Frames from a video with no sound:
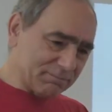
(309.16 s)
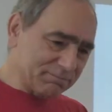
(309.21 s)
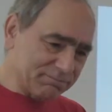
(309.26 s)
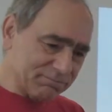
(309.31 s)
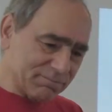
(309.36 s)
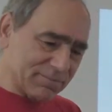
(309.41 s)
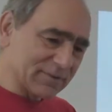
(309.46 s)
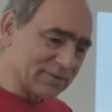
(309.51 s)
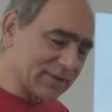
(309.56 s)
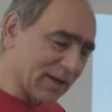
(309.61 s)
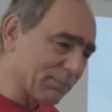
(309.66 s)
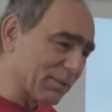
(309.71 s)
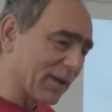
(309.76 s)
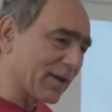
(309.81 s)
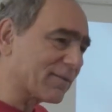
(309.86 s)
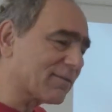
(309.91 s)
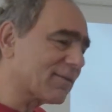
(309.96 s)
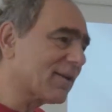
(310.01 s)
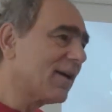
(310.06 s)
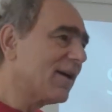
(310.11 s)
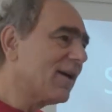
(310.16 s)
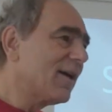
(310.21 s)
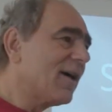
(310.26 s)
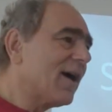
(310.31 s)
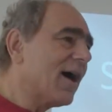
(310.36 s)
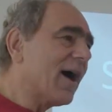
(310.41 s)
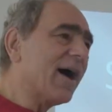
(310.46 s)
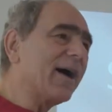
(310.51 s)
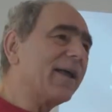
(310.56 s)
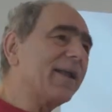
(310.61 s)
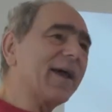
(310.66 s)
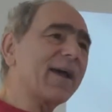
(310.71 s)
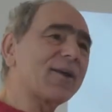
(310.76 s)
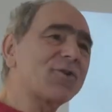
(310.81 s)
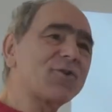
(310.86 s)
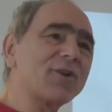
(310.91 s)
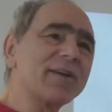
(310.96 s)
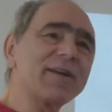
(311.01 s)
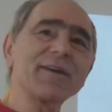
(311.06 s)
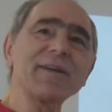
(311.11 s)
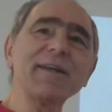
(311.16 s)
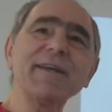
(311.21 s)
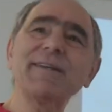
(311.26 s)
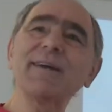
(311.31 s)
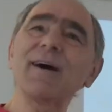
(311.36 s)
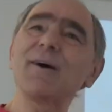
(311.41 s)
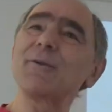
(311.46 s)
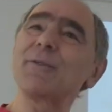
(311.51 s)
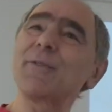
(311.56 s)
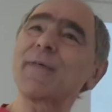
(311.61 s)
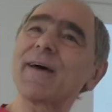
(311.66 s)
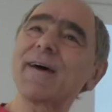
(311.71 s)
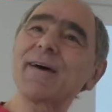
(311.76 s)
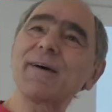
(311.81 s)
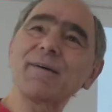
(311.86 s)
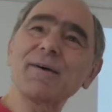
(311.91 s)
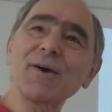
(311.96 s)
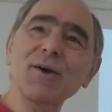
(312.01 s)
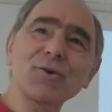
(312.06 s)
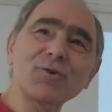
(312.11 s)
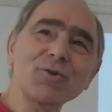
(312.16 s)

tablets. Tablets, and actually read out their uh,